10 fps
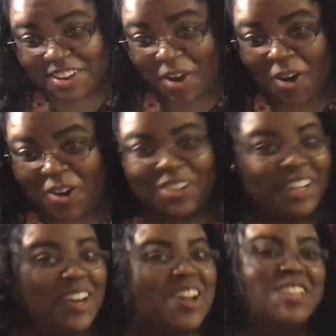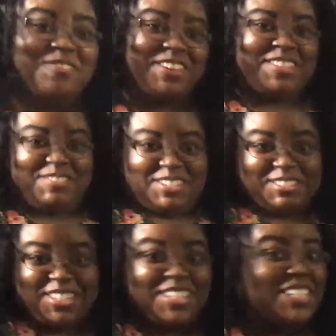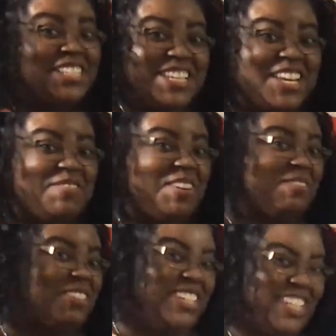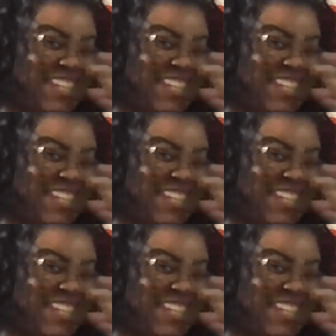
Oh Lord, you ain't see what your son said, Mama.